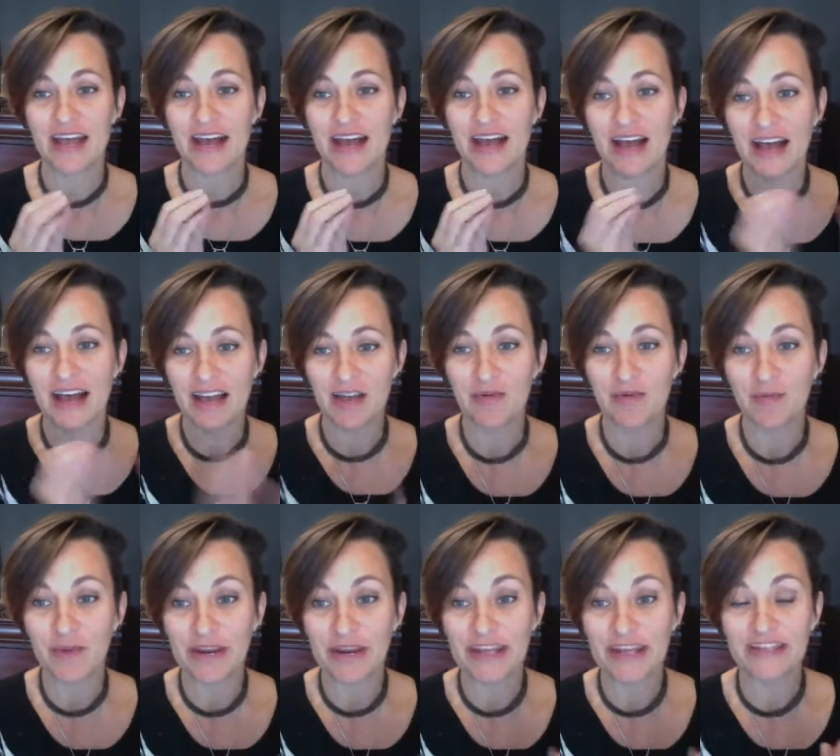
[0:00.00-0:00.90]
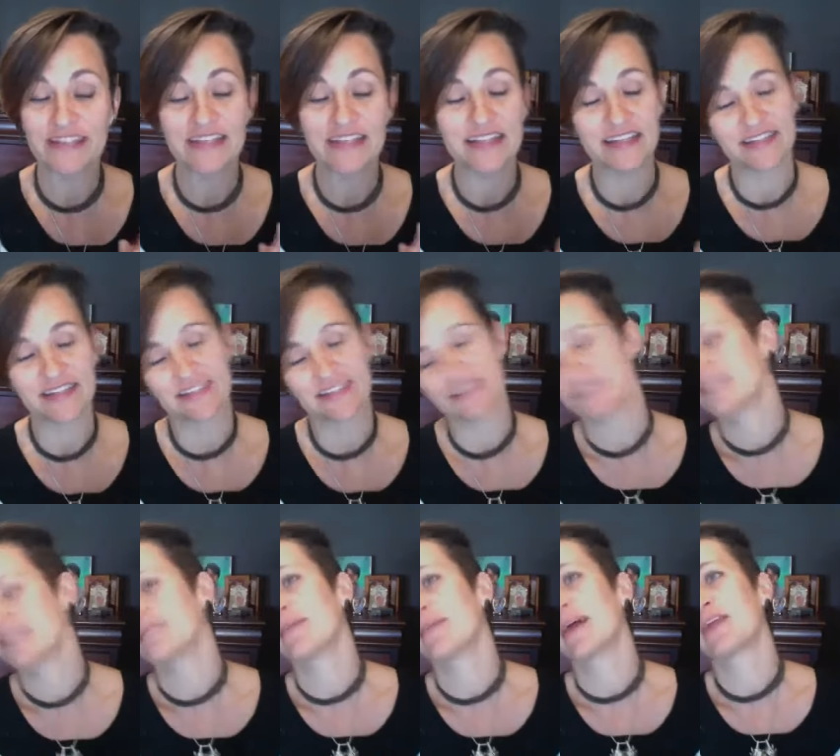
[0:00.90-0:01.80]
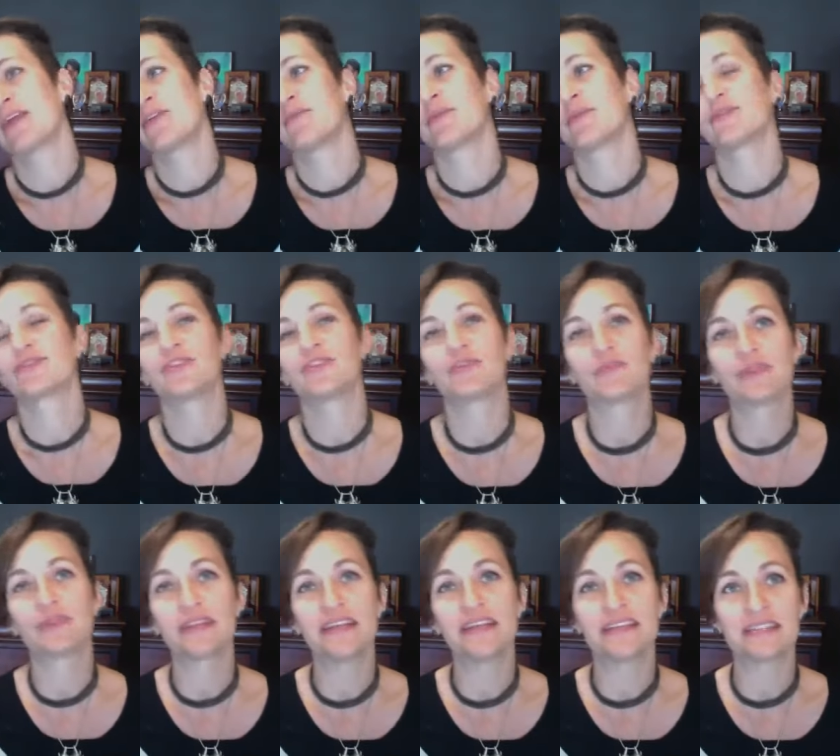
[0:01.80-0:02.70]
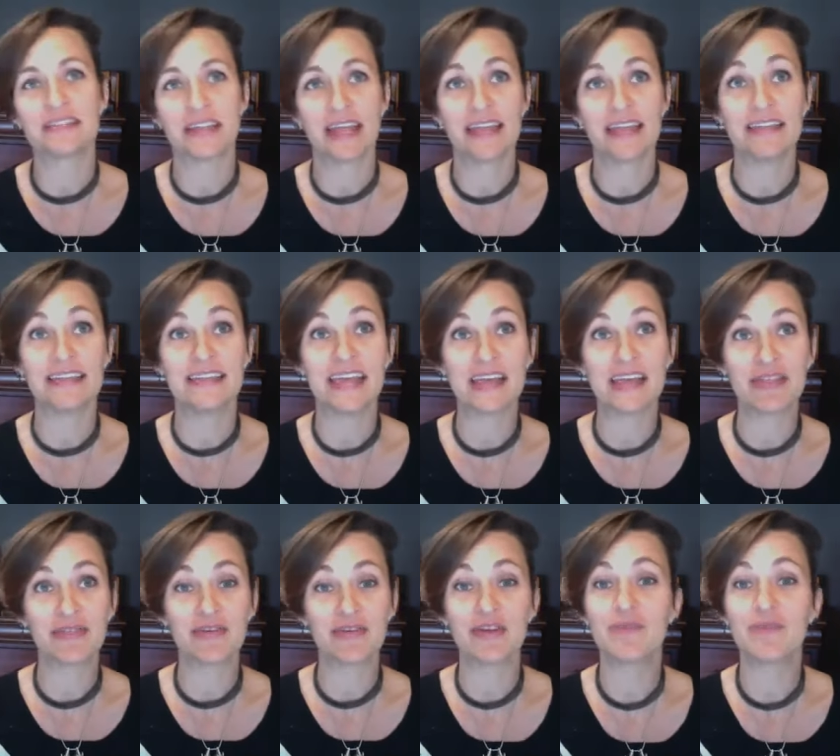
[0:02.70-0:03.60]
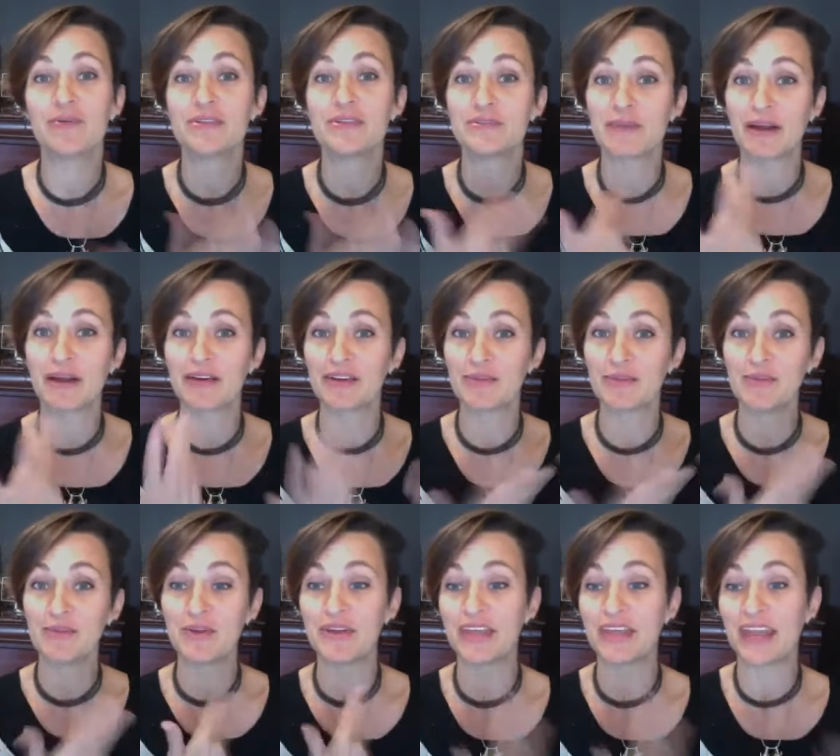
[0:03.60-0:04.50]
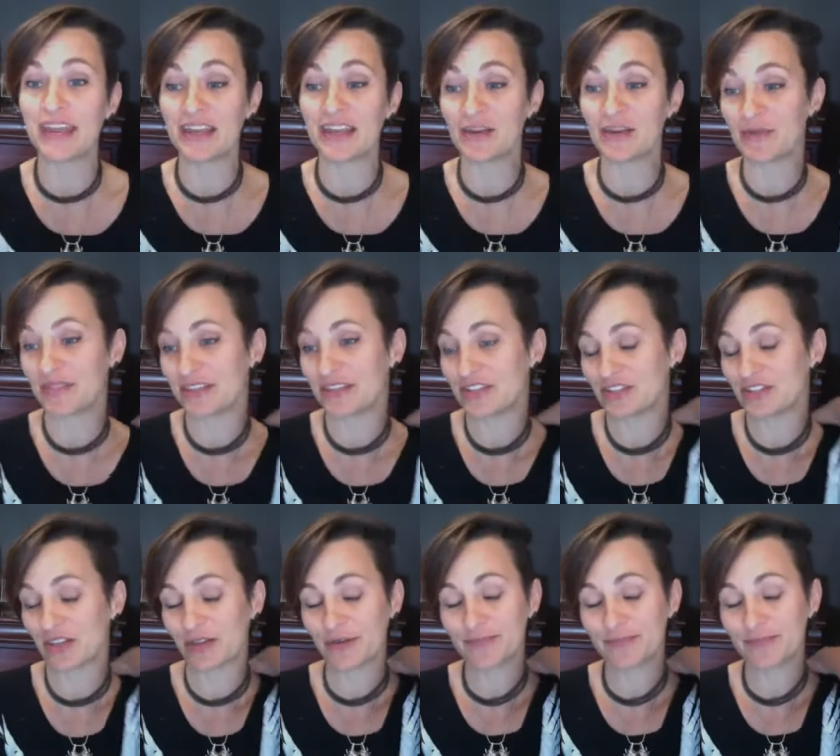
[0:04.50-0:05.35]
I went into this somatoemotional release, and day 3 was about communicating with each other.